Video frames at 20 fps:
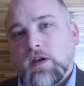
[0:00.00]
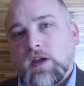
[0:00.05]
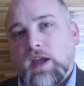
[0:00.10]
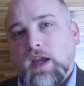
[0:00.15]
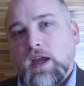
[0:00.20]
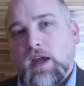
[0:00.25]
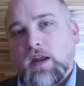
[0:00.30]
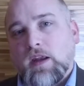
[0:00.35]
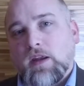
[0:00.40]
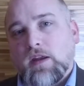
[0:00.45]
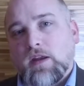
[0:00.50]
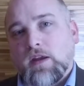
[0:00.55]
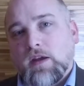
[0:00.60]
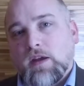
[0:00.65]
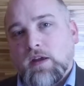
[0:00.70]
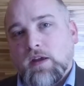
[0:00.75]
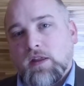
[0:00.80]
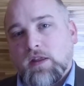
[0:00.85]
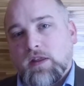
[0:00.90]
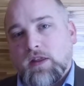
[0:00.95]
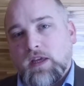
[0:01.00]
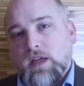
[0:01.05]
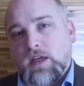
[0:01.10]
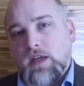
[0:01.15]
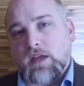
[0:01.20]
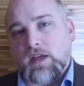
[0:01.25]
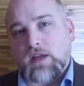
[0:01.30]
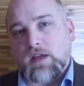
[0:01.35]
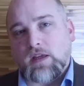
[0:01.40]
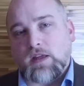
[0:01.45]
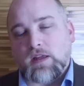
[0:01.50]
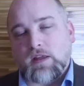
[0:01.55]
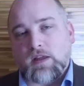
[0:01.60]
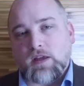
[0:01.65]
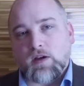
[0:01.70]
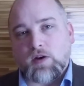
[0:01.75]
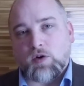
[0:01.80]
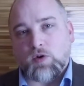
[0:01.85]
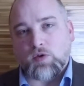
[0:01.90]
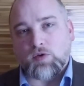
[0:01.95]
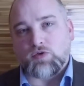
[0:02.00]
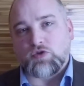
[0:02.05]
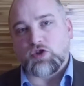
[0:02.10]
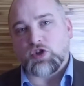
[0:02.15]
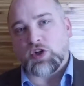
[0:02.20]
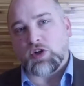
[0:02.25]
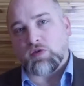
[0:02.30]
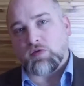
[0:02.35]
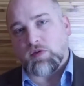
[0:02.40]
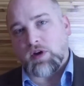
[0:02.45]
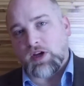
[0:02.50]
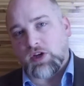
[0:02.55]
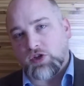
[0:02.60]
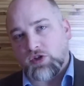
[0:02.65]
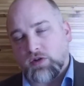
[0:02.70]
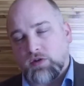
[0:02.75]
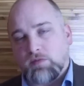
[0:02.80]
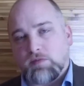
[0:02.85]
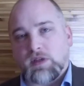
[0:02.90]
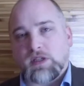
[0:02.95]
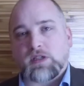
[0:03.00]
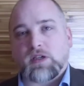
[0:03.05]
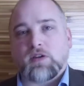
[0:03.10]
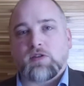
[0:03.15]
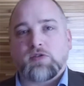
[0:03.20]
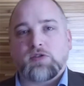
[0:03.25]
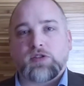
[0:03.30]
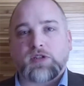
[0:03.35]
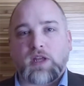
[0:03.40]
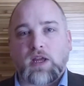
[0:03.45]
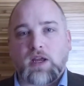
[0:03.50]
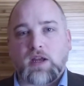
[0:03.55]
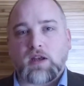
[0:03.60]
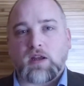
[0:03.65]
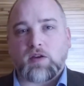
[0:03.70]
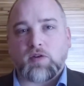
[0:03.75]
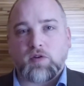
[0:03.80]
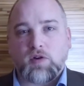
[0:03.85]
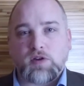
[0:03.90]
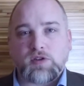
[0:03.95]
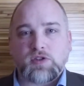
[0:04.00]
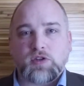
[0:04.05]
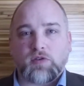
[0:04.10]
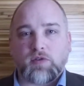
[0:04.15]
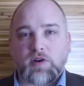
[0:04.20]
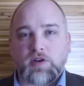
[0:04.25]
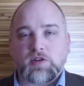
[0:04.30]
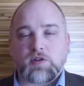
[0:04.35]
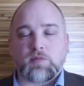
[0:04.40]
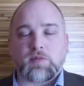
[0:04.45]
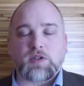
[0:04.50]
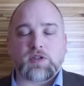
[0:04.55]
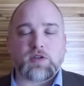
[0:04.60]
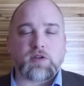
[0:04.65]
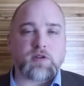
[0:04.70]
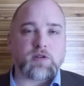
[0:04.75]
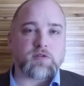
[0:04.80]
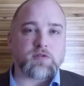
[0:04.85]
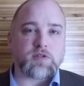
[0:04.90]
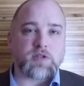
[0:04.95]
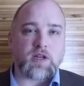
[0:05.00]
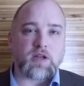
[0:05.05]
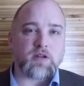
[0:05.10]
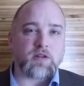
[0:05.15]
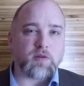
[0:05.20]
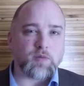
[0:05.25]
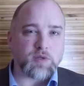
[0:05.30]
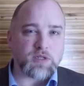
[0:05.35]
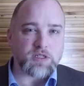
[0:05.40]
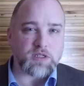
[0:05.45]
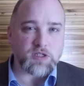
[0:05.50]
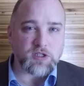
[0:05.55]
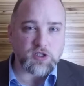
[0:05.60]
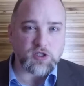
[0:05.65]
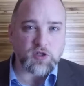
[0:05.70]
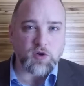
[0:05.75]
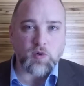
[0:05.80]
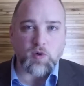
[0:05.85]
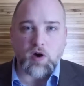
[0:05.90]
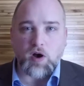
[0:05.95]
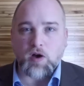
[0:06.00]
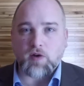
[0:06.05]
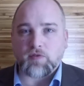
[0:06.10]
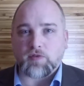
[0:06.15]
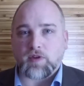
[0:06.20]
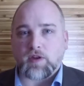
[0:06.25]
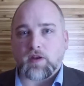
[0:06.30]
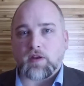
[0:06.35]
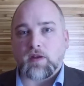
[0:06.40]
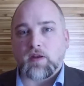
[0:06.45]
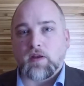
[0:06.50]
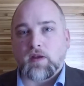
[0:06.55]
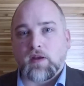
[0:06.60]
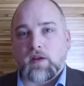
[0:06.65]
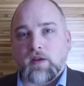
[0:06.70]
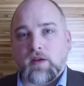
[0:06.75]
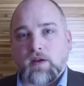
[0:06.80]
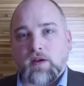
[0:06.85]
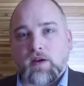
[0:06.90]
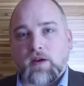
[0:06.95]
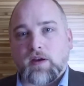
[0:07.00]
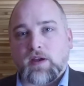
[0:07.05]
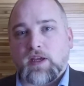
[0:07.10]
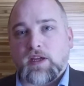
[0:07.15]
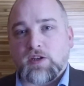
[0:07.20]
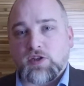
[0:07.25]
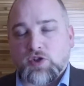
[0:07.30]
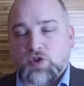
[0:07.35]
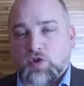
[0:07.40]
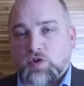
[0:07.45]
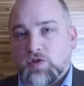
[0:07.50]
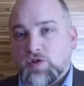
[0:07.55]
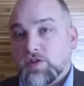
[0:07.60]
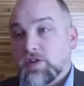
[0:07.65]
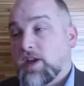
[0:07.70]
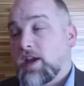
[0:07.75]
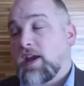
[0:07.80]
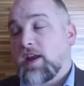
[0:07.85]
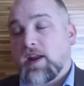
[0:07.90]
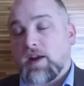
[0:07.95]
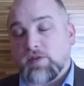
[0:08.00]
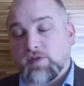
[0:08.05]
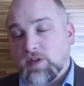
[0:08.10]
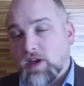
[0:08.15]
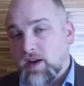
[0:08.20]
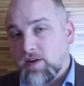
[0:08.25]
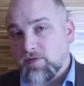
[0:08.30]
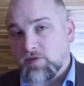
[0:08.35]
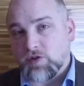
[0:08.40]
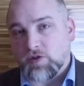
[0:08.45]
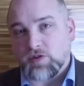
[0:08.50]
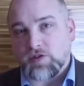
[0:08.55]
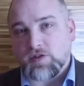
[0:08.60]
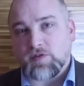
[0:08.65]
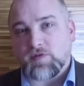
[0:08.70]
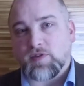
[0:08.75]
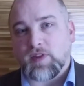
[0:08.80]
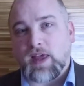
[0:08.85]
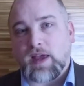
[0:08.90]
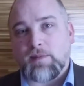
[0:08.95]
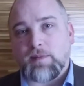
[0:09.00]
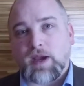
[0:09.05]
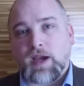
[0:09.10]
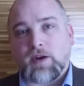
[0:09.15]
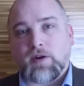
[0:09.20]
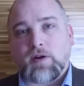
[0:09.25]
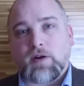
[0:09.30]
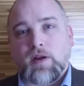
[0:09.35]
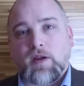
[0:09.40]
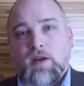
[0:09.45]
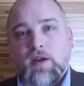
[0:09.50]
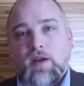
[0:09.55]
And the whole generational misunderstanding, cross-generational misunderstanding that we see so often in churches and outside of churches for that matter,